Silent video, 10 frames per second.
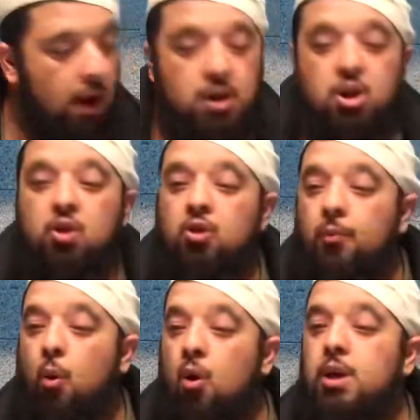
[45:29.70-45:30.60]
Right? She
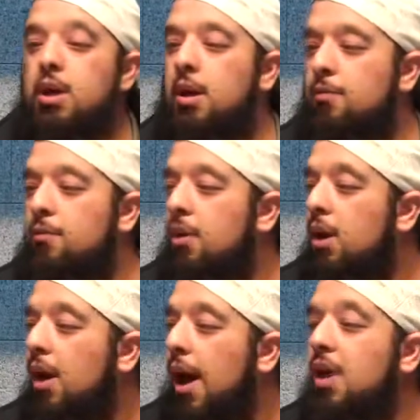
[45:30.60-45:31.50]
supported him
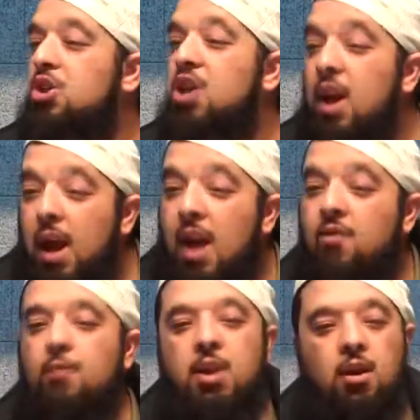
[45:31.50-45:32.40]
and she
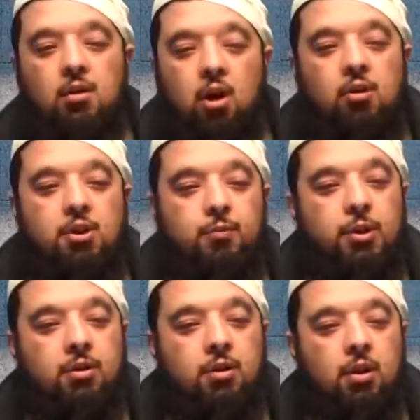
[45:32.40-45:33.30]
gave him the
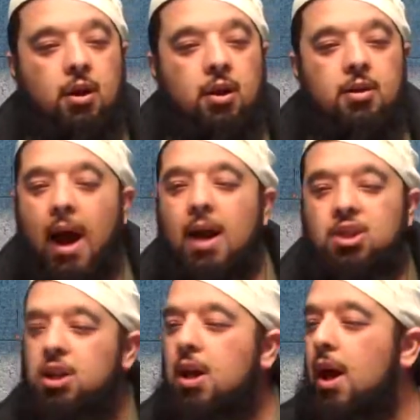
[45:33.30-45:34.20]
encouragement.
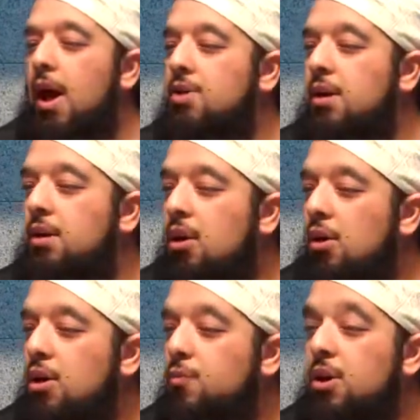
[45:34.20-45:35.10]
Had she not had that
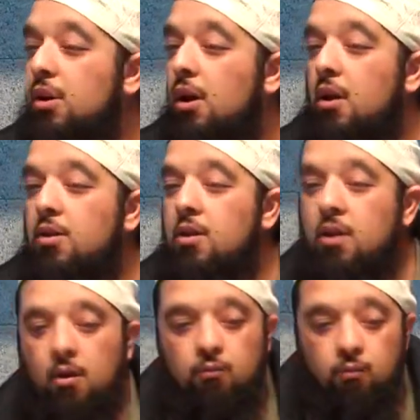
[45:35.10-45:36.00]
encouragement,
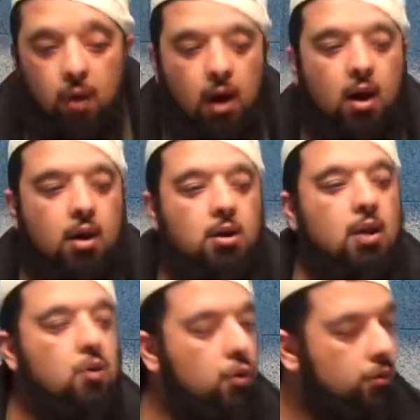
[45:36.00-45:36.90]

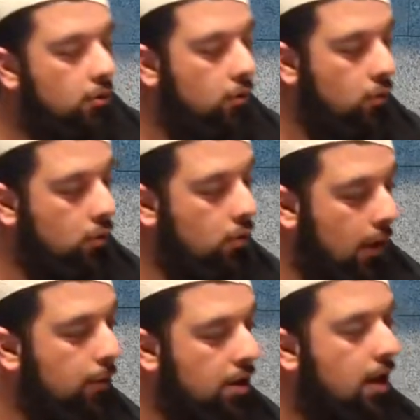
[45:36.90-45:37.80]
Allah knows what
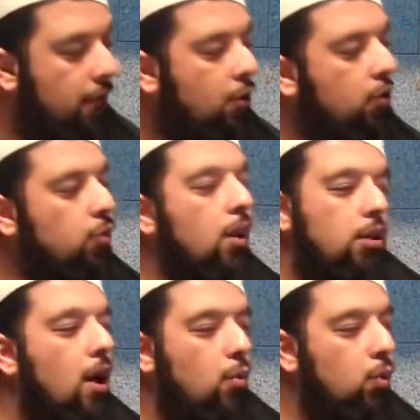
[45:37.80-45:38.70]
could, I mean, of course, what
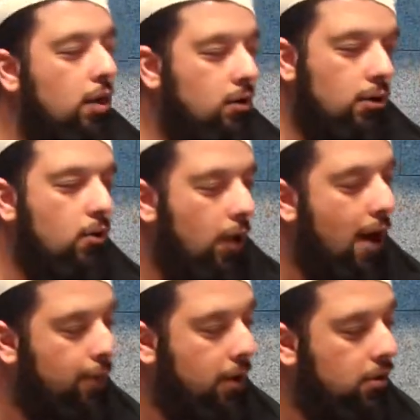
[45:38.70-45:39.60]
Allah willed
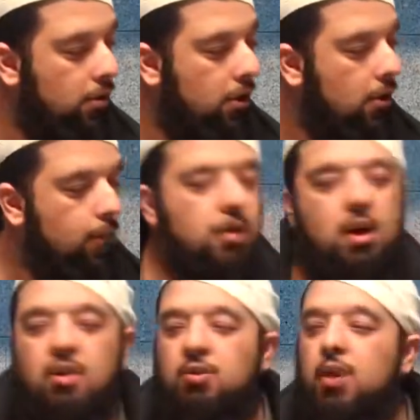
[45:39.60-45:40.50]
happened.
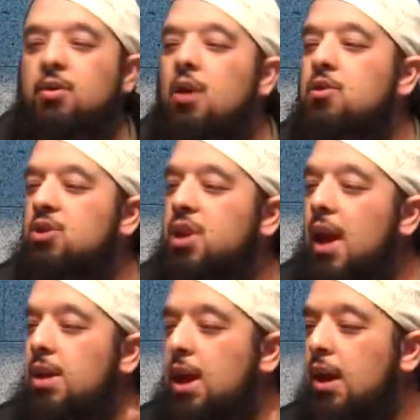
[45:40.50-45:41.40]
But it's just
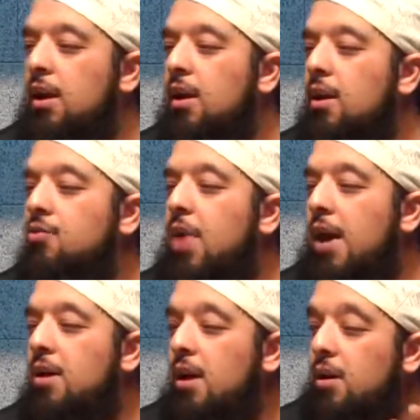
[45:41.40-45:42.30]
understanding
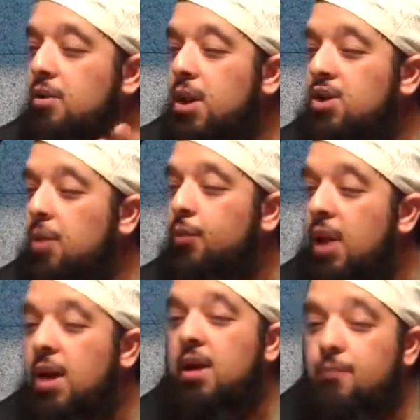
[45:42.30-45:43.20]
that Khadija
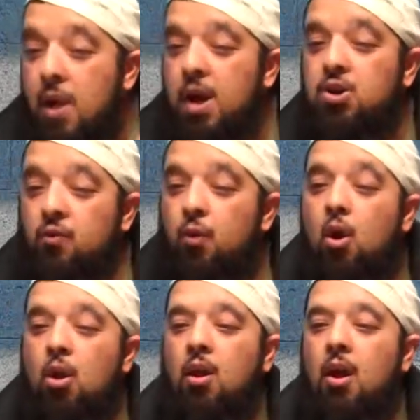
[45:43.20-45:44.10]
played a major
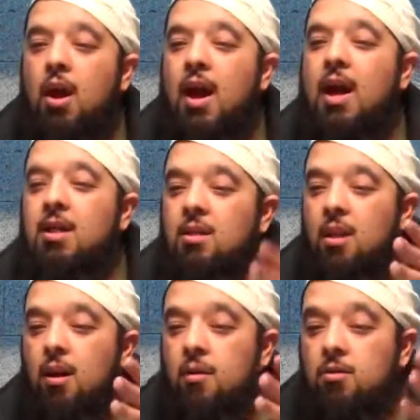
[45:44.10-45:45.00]
role
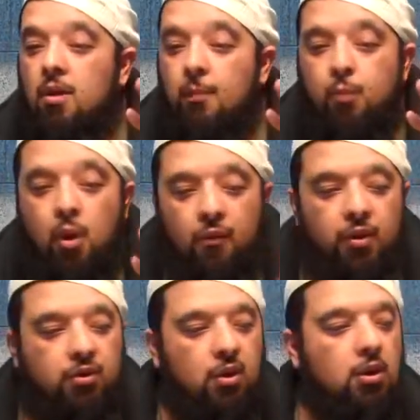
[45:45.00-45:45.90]
in the
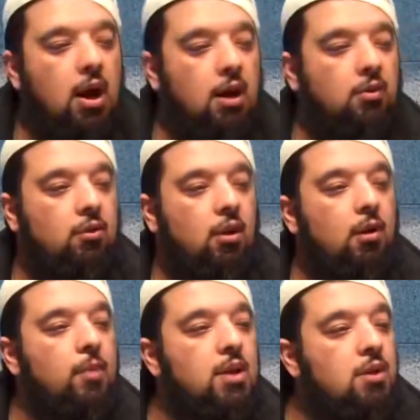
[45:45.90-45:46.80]
Prophet
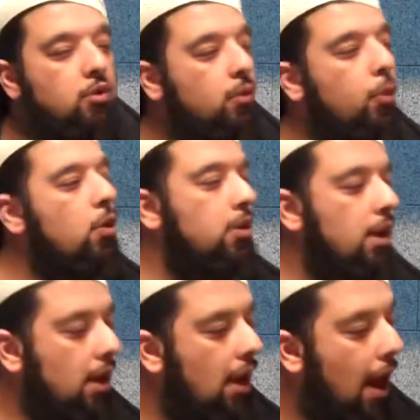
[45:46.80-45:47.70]
in the support
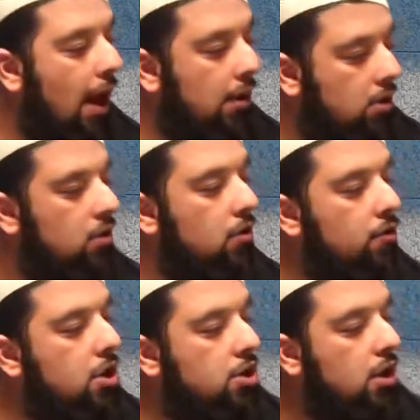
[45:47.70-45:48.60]
that he had to
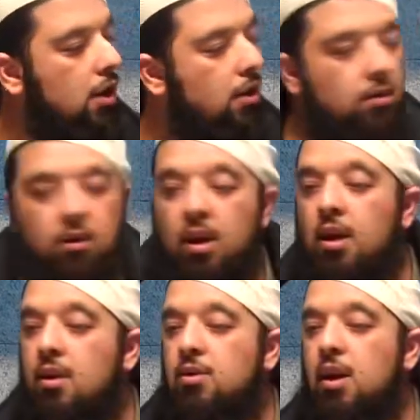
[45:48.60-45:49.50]
reach
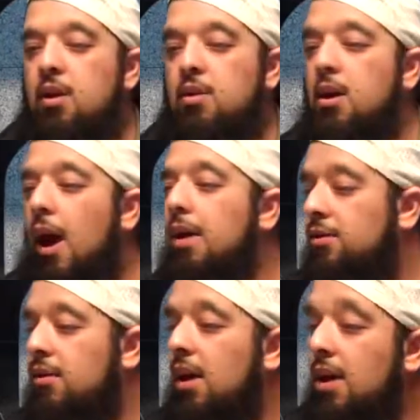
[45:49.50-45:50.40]
the, the, the
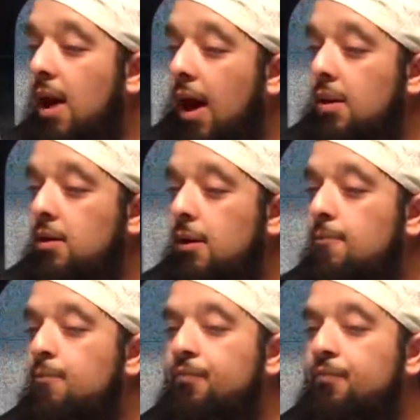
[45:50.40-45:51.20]
heights that he had.